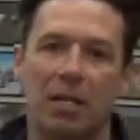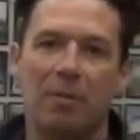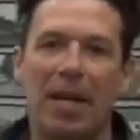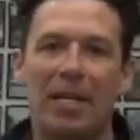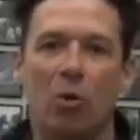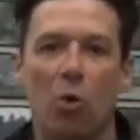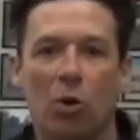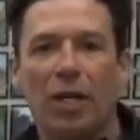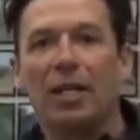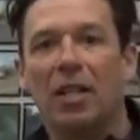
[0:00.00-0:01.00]
to make
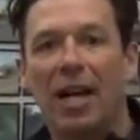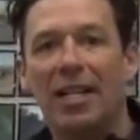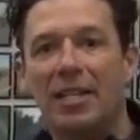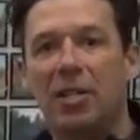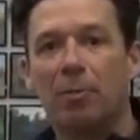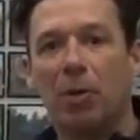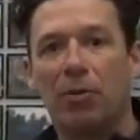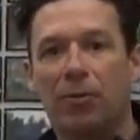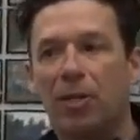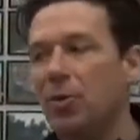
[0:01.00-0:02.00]
ordering a lot easier
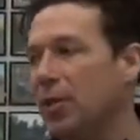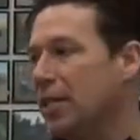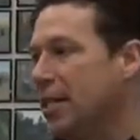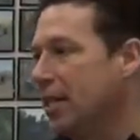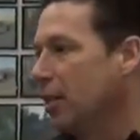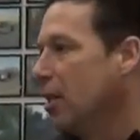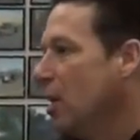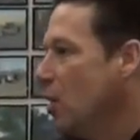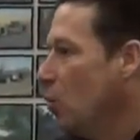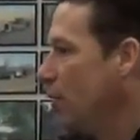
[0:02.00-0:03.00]
both for you and the dealer,
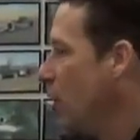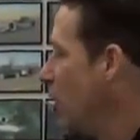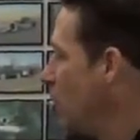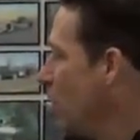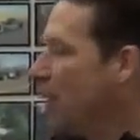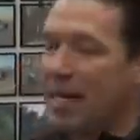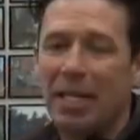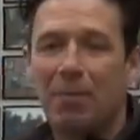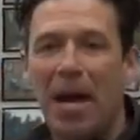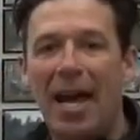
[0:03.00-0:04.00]
we've gone to a
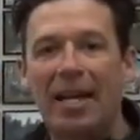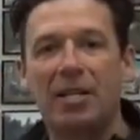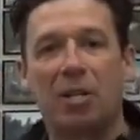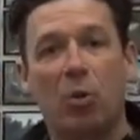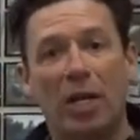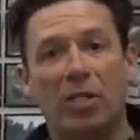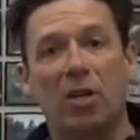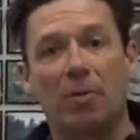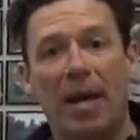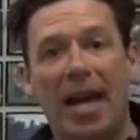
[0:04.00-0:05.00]
basic package, a quick
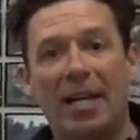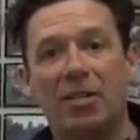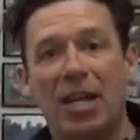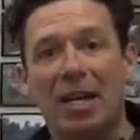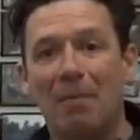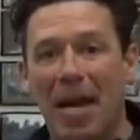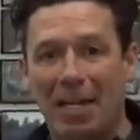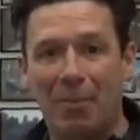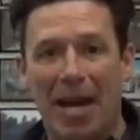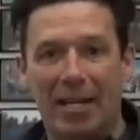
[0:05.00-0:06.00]
start package, and a
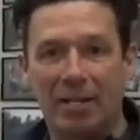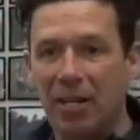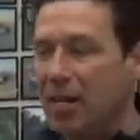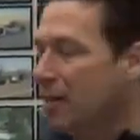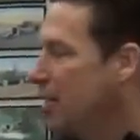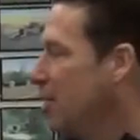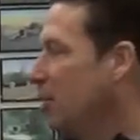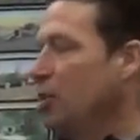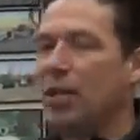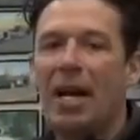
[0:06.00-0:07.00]
max package. This is
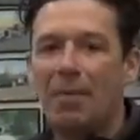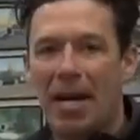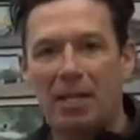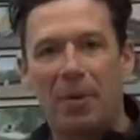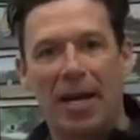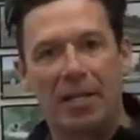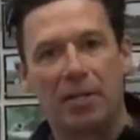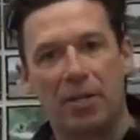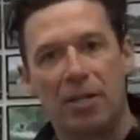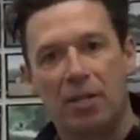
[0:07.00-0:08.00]
a Little Guy max
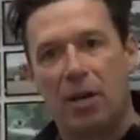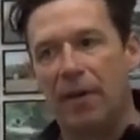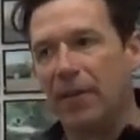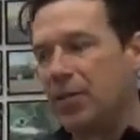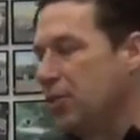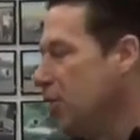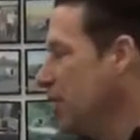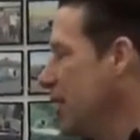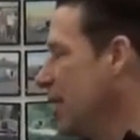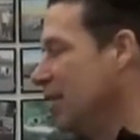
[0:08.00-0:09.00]
package on this, so you're
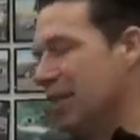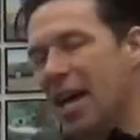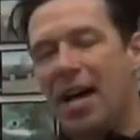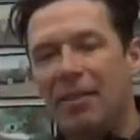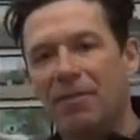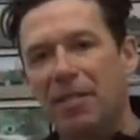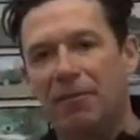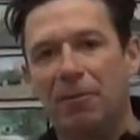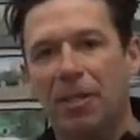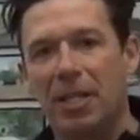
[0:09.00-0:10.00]
gonna see a lot of
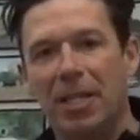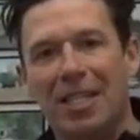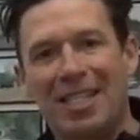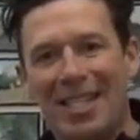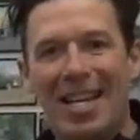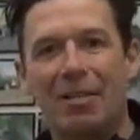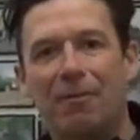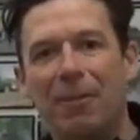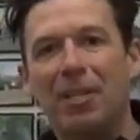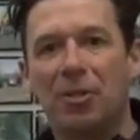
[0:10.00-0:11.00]
different
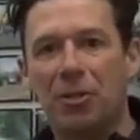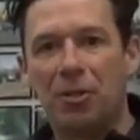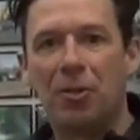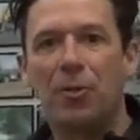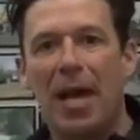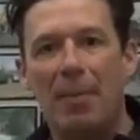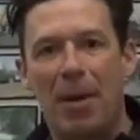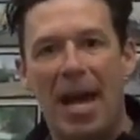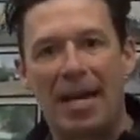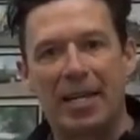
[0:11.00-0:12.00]
standard features to
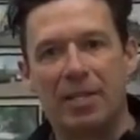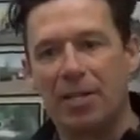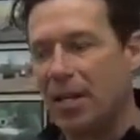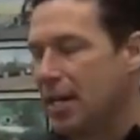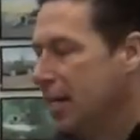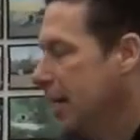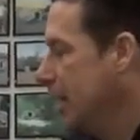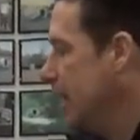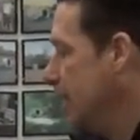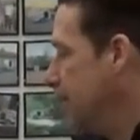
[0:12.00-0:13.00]
that package
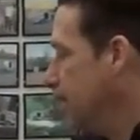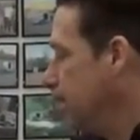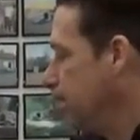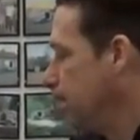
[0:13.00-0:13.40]
um,